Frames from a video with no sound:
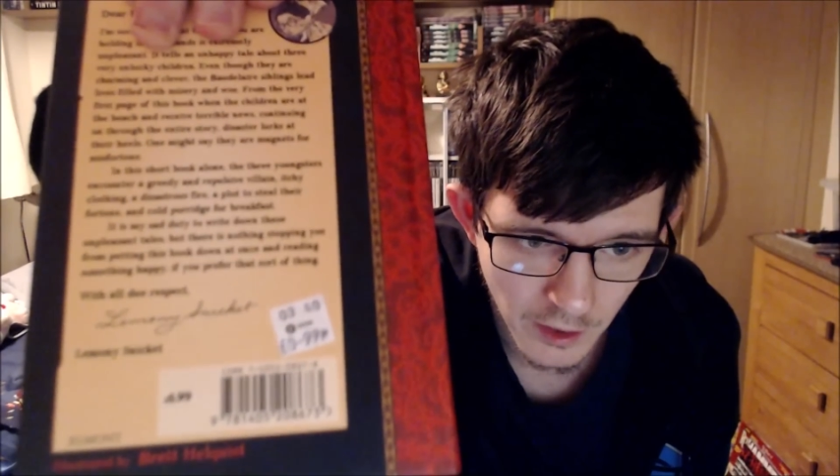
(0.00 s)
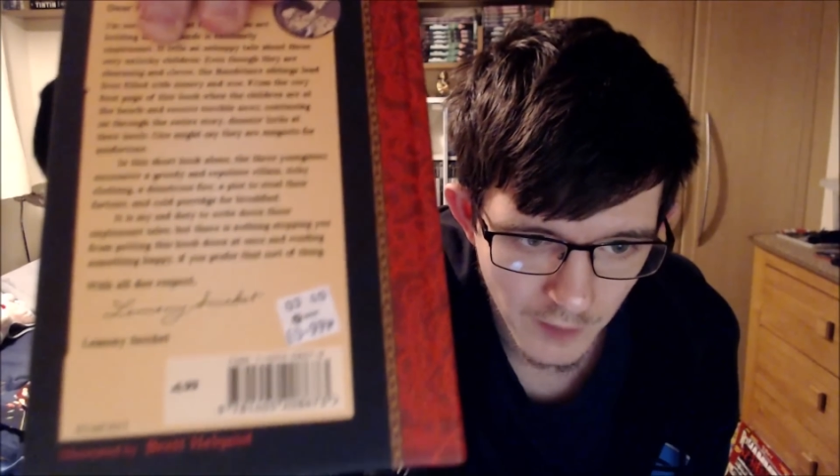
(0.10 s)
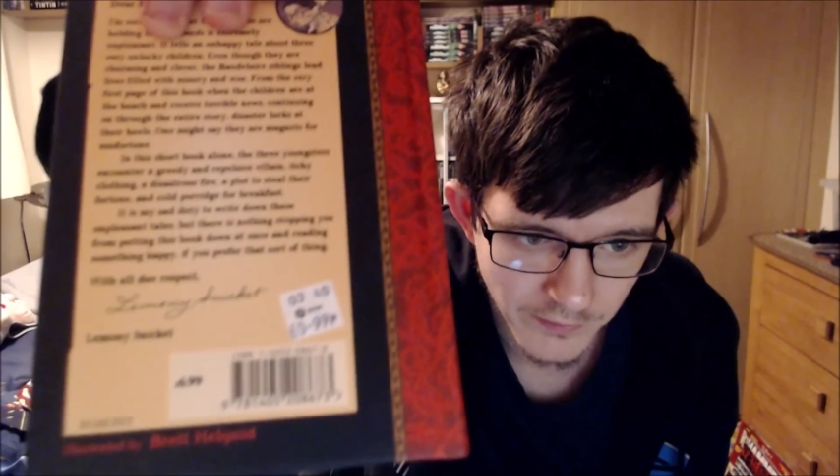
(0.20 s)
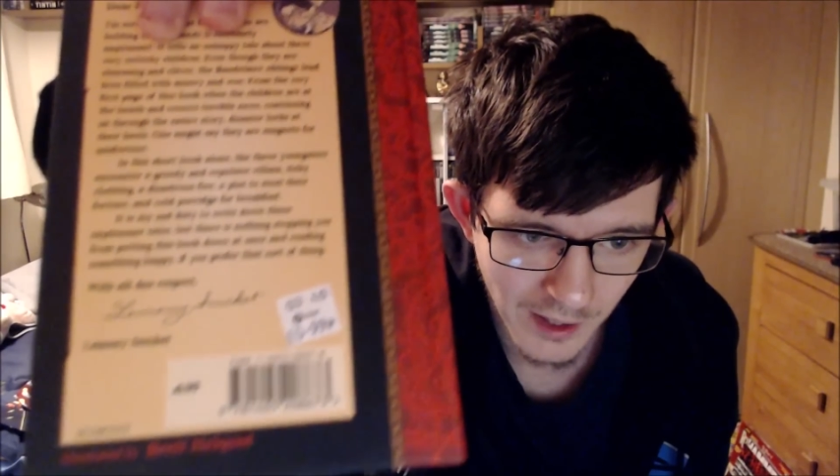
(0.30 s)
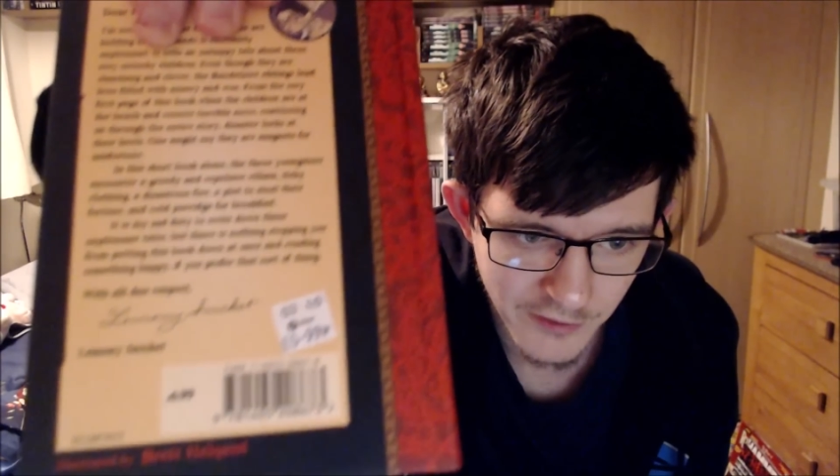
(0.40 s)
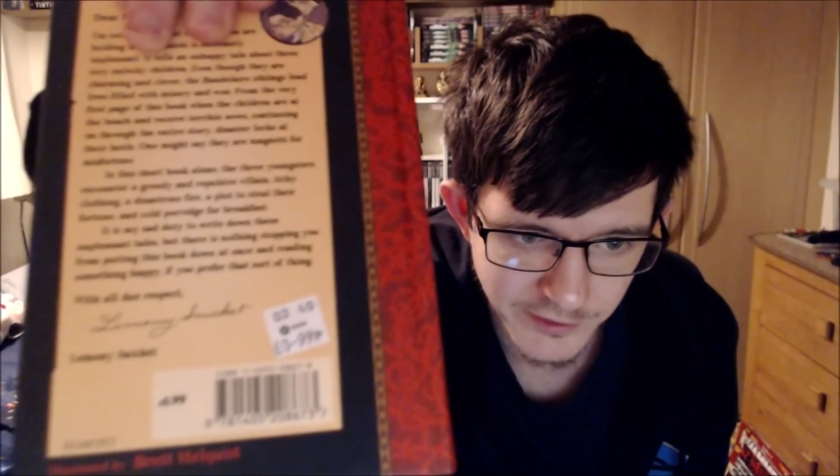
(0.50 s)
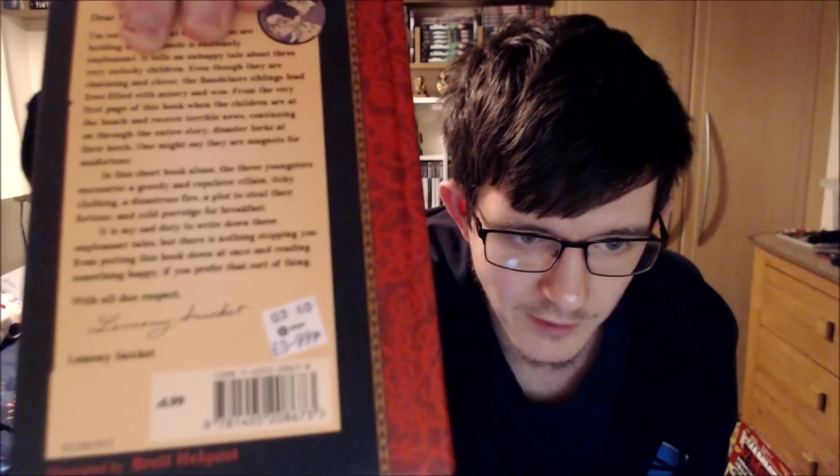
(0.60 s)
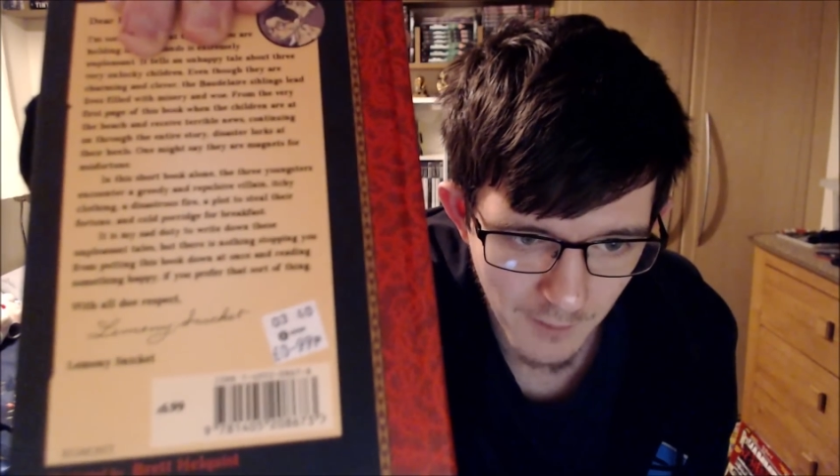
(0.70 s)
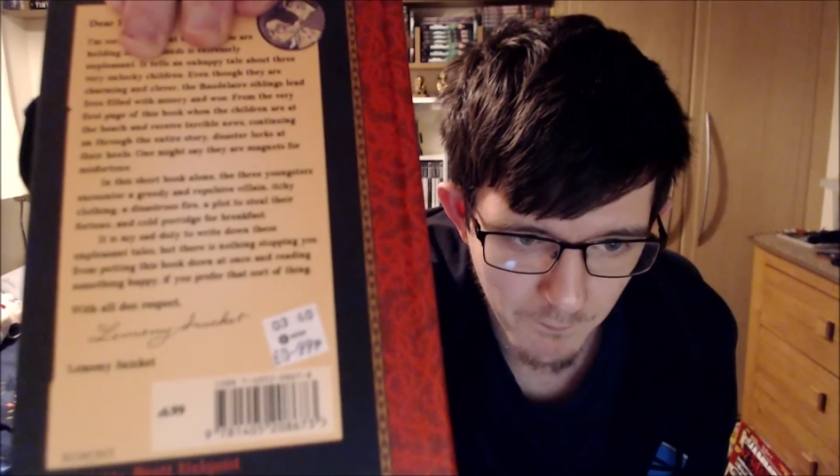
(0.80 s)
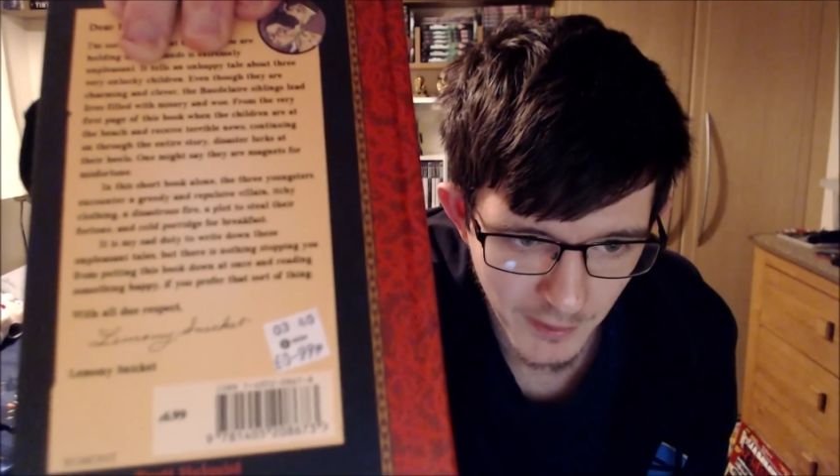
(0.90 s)

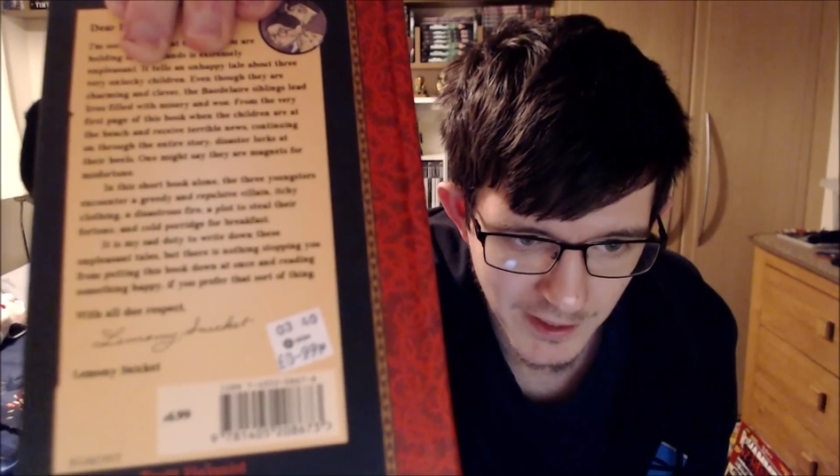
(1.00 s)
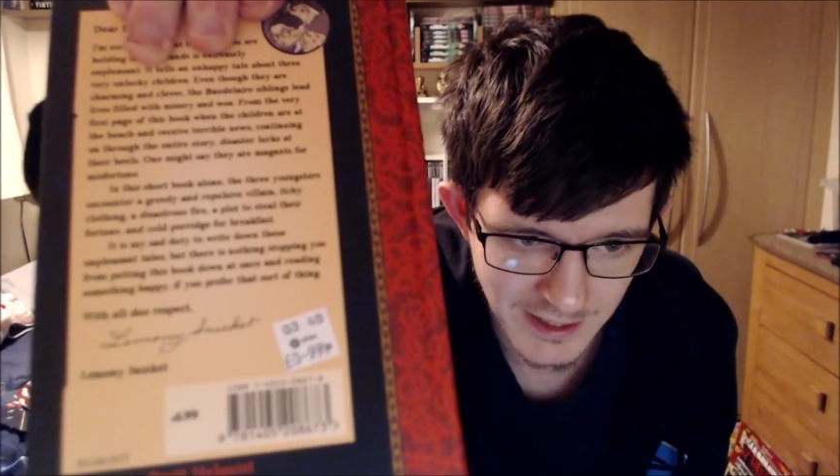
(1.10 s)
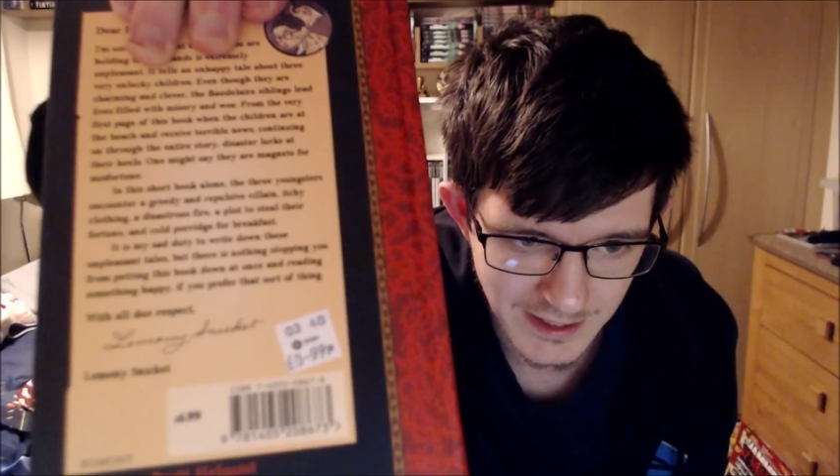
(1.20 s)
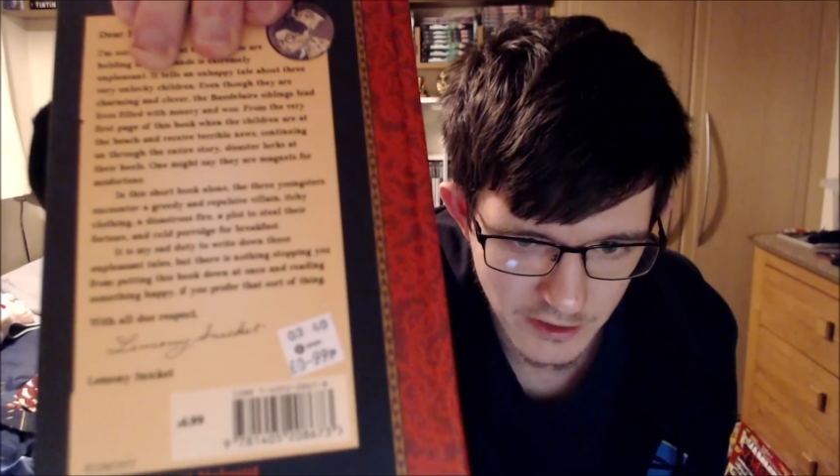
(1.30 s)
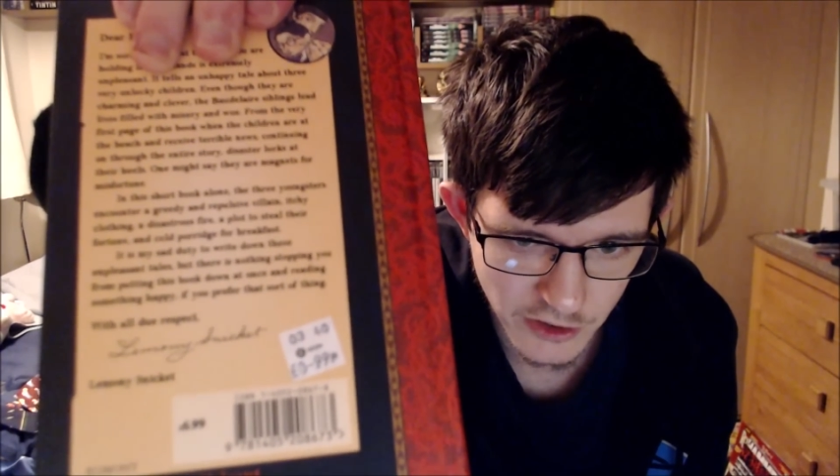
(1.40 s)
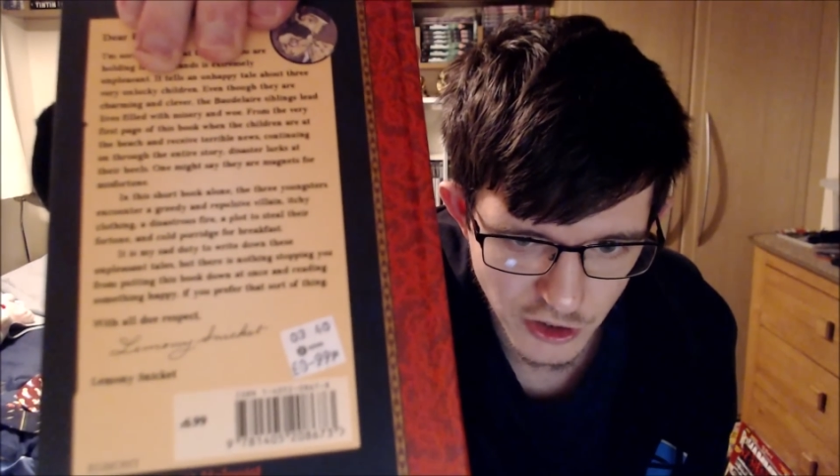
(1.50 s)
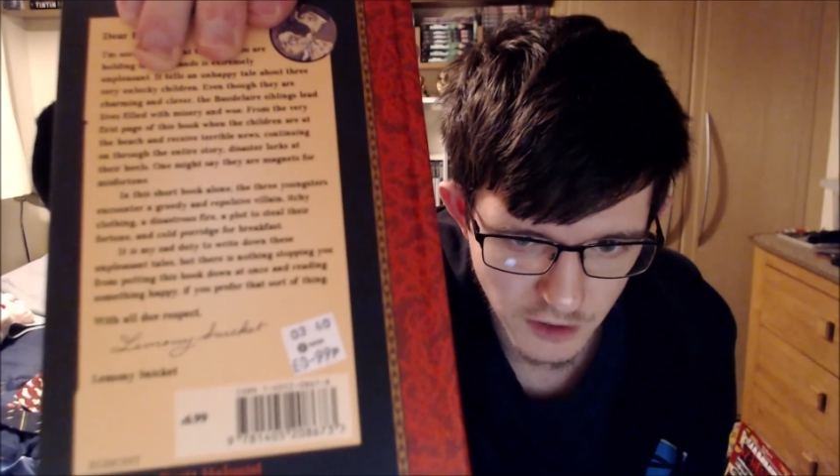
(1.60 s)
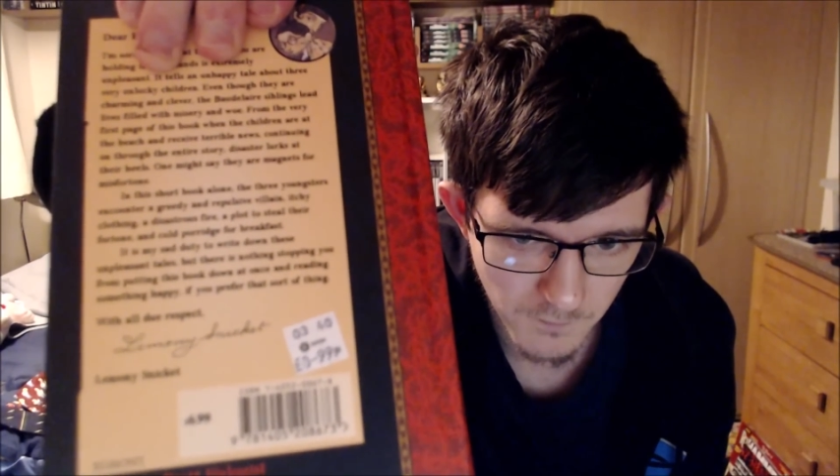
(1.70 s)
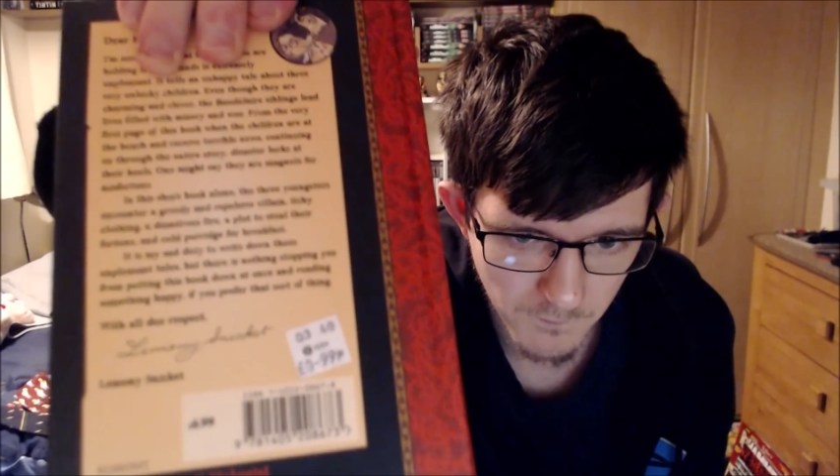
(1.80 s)
99p each.